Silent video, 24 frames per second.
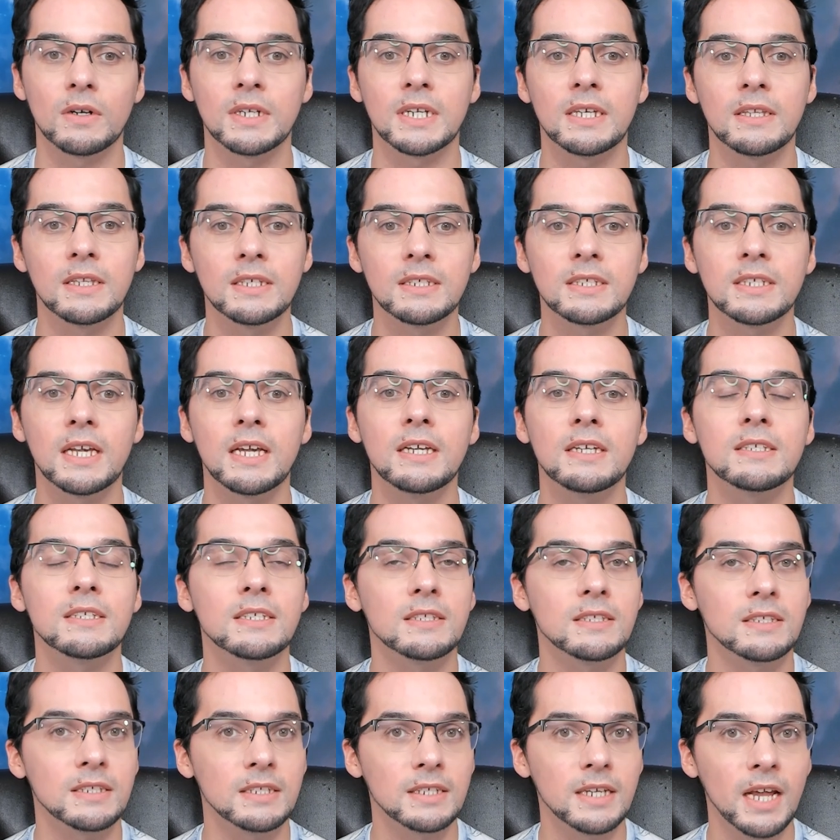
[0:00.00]
In this case,
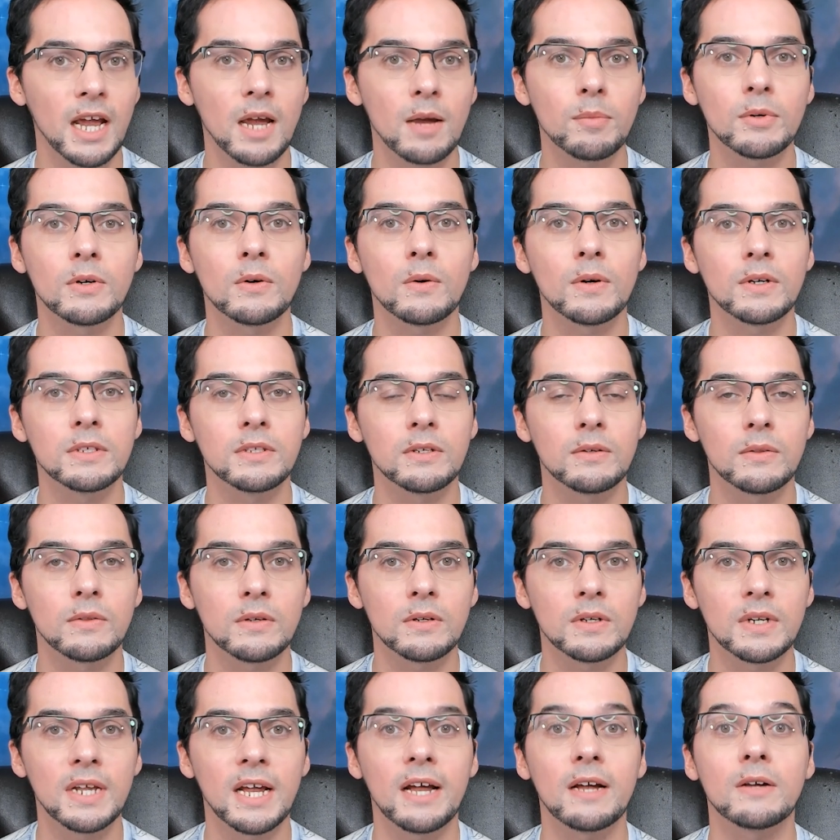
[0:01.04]
it's in Capricorn, your
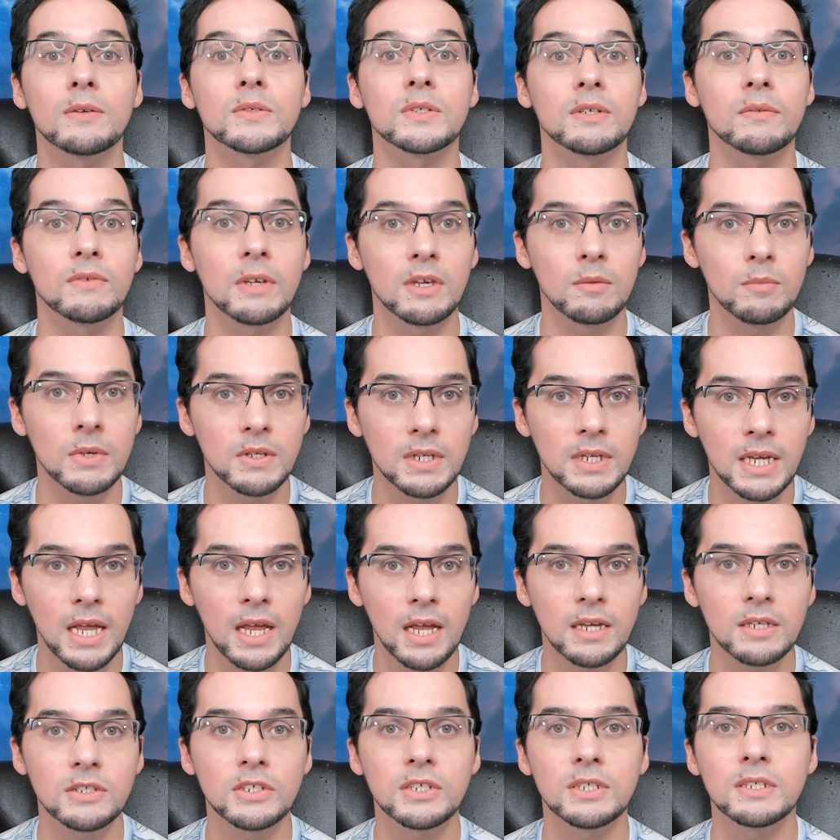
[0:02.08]
third house of
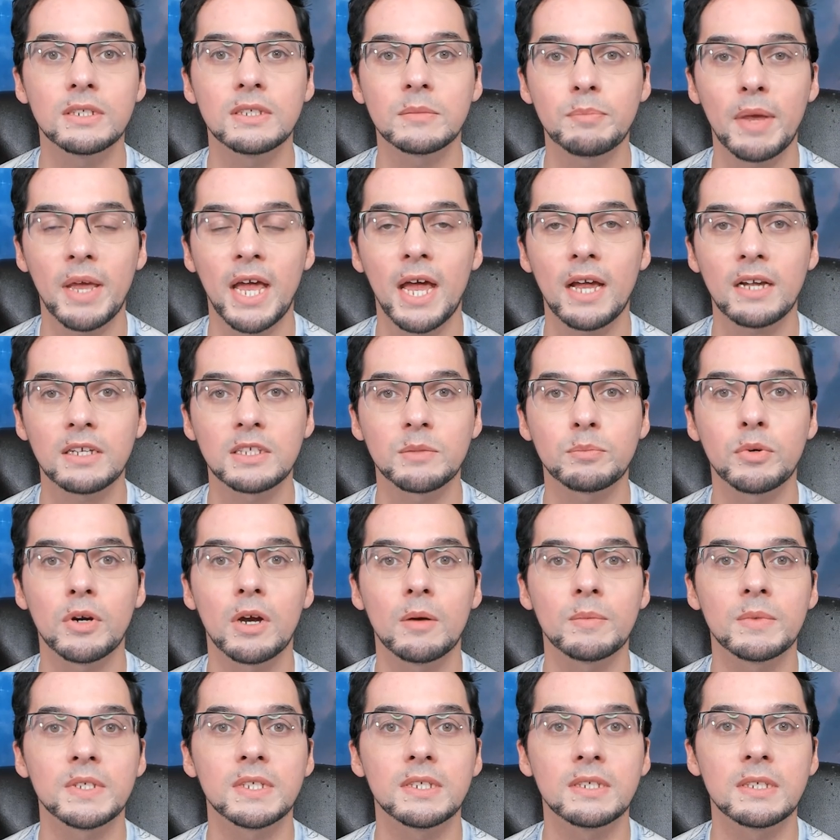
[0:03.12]
communications, pacts,
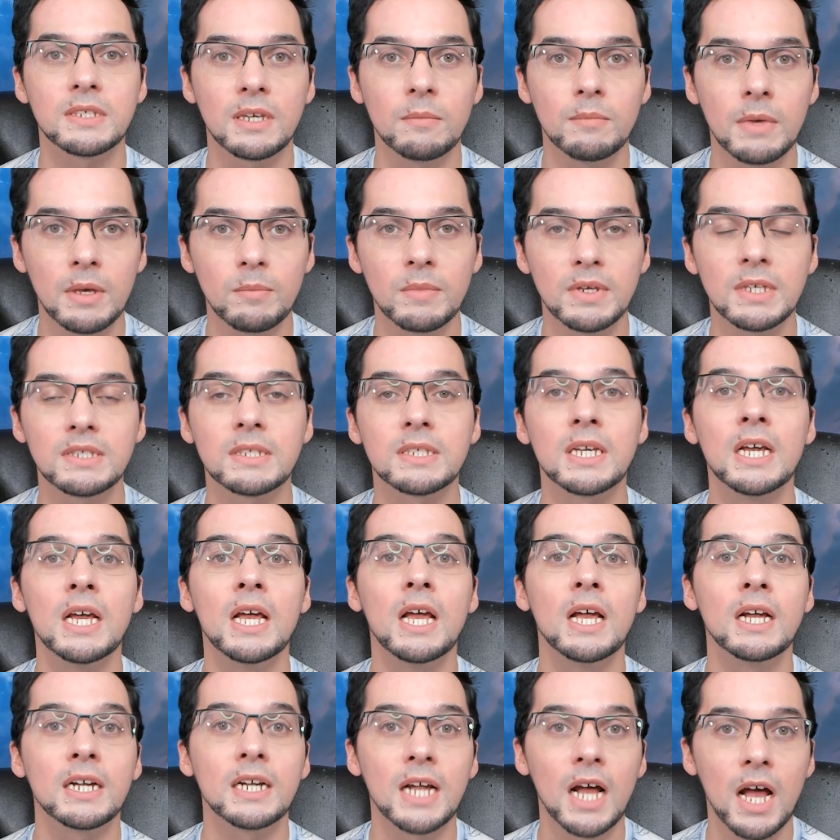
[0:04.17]
promises, commitments,
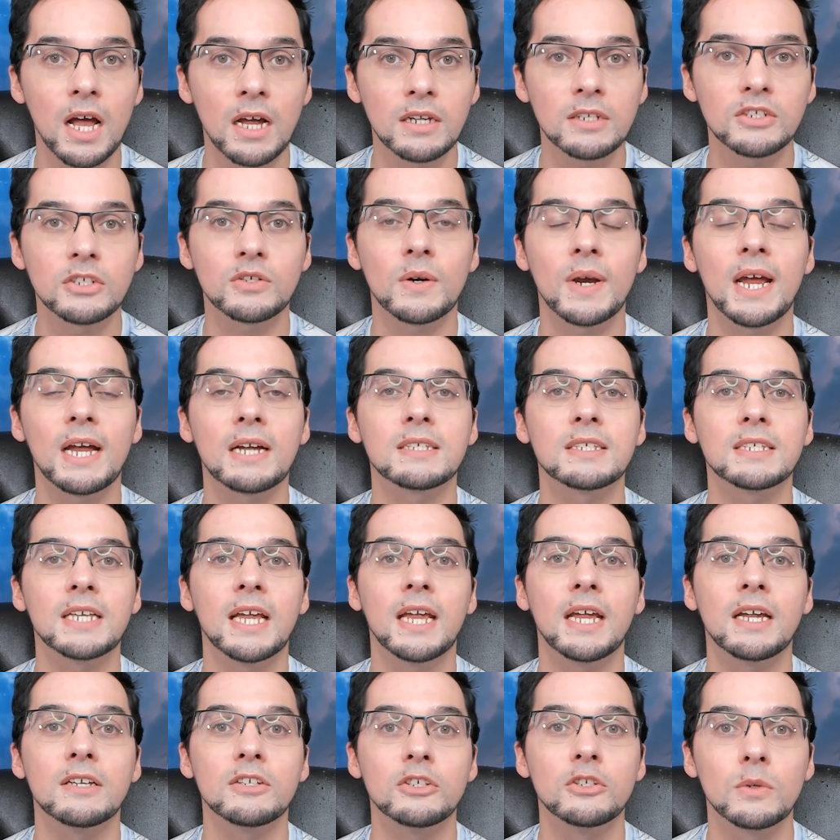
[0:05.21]
contracts,
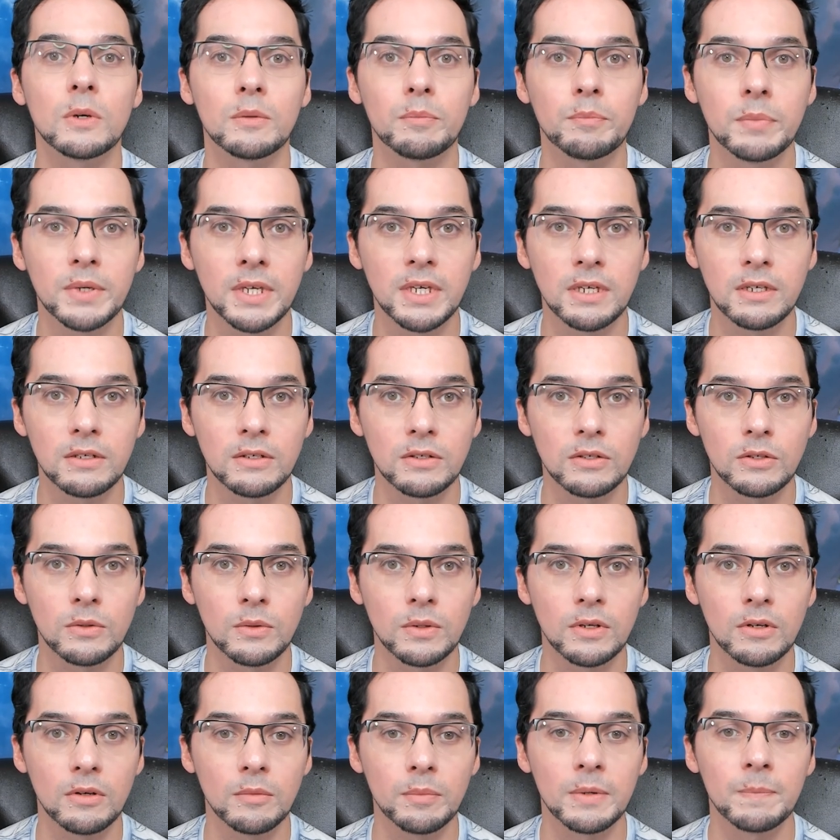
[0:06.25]
and your peer
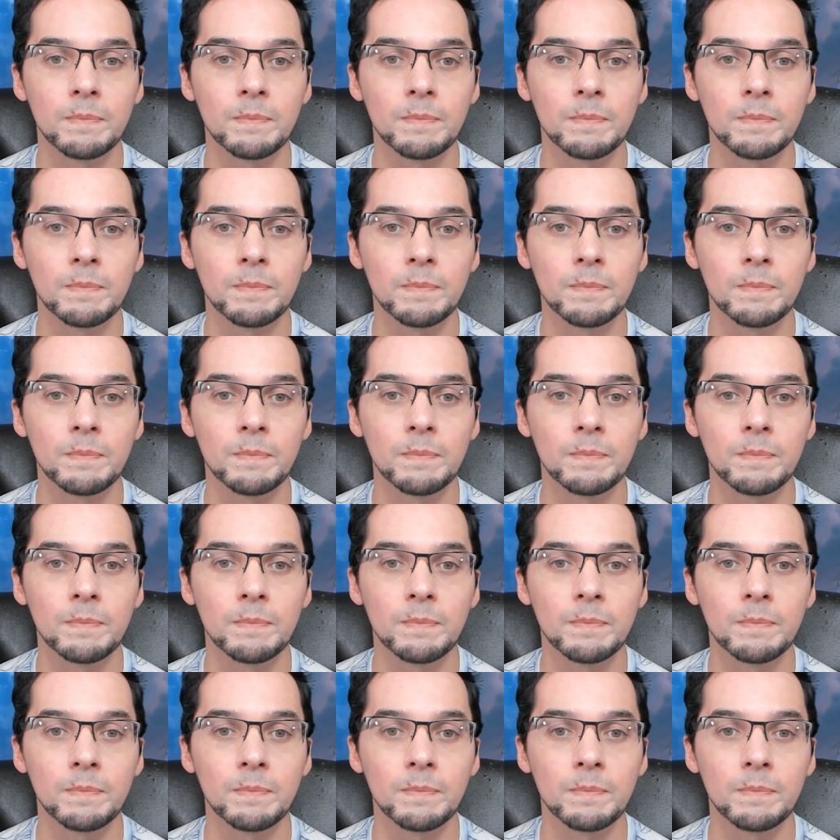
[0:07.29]
group.